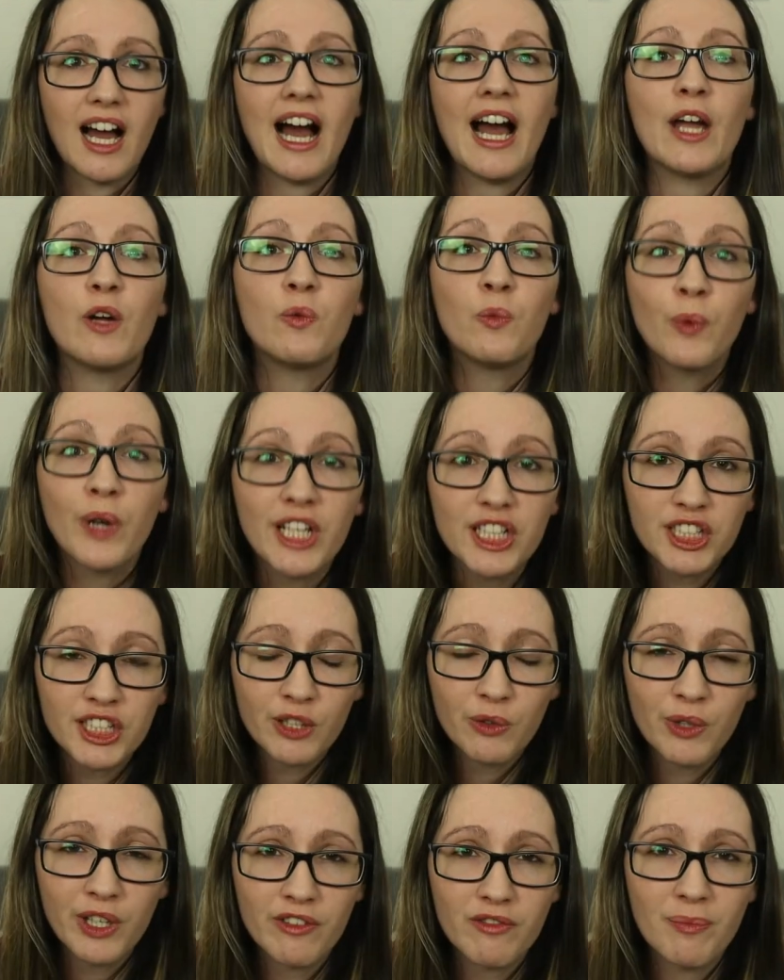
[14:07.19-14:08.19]
I wish
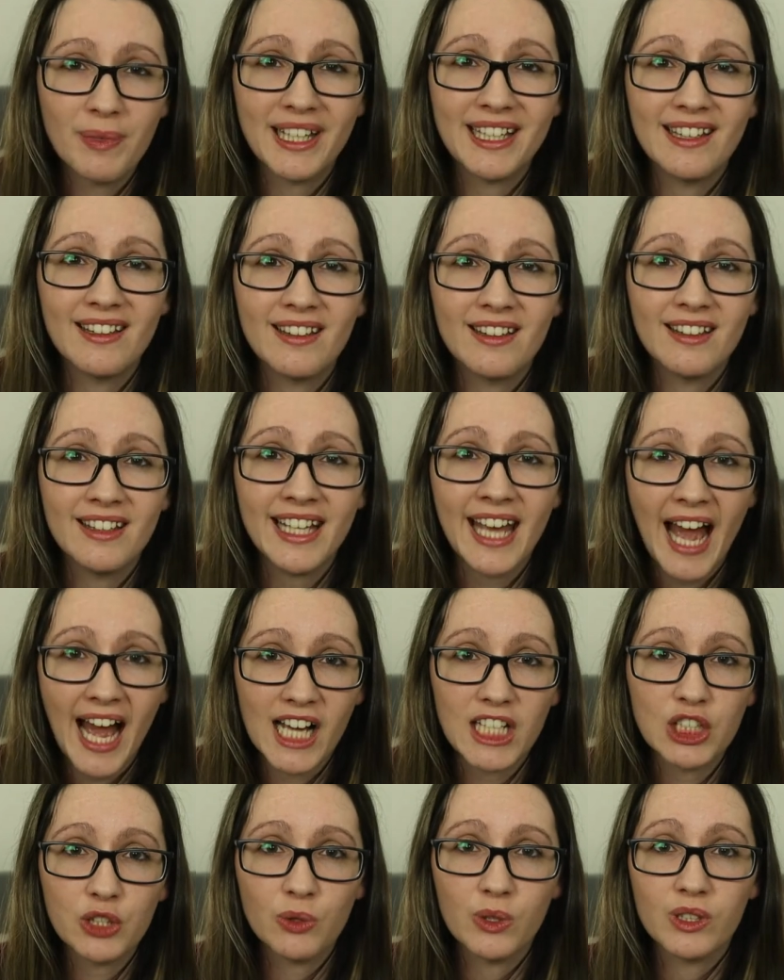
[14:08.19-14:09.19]
it would have been the
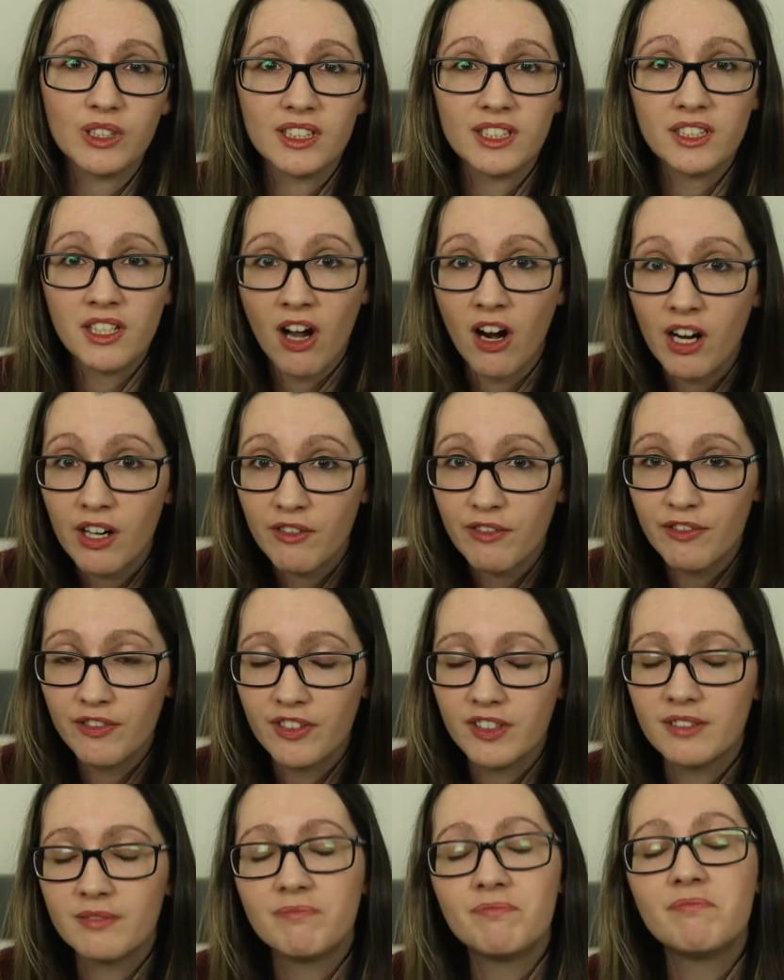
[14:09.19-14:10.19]
actual scarf,
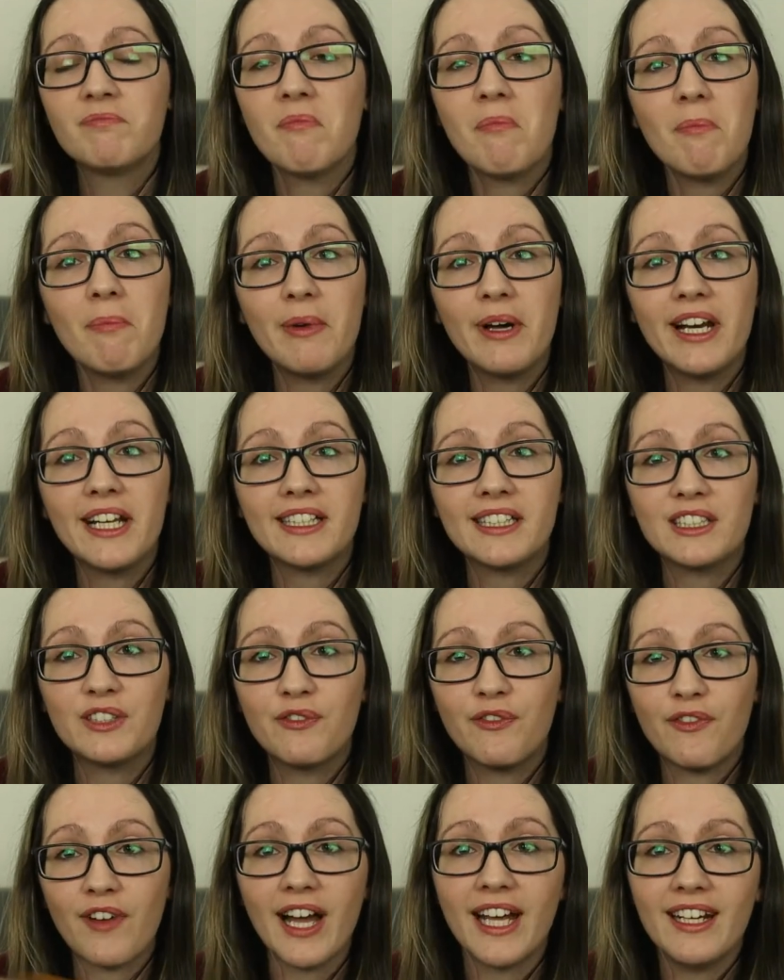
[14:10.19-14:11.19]
but it's
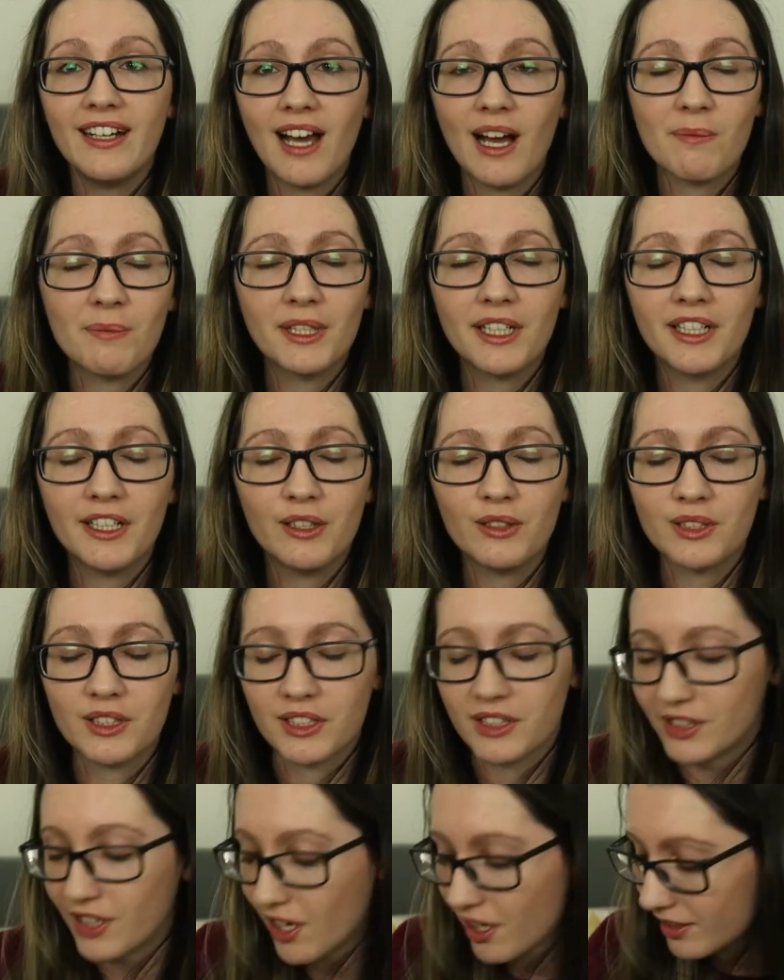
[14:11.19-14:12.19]
fine. I'm gonna use
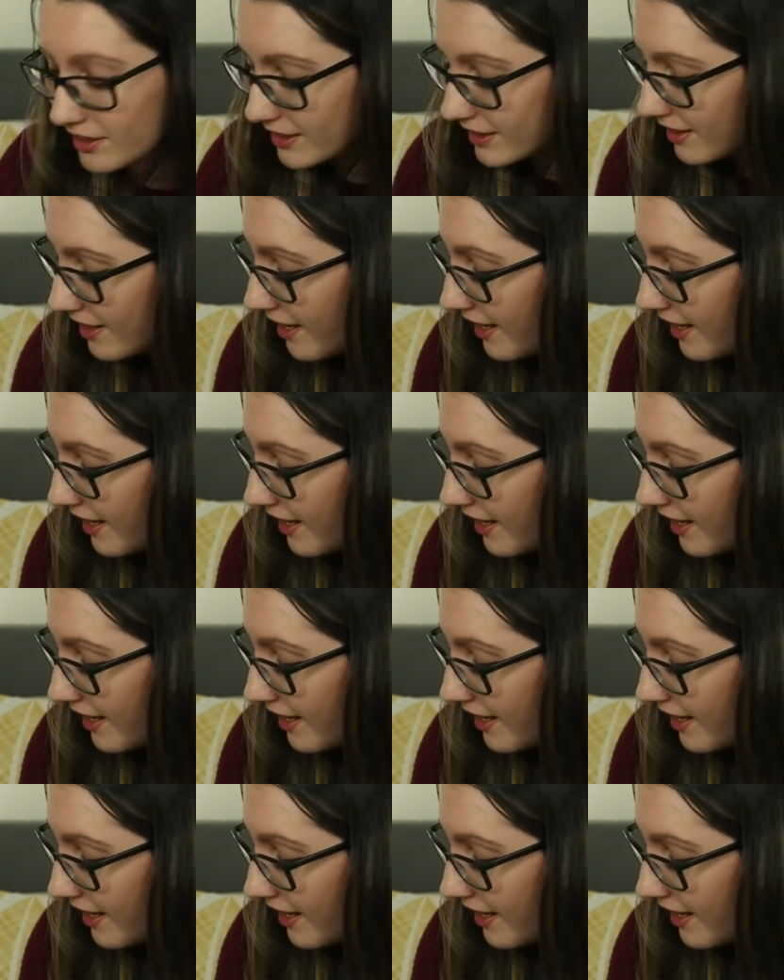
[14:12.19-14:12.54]
socks.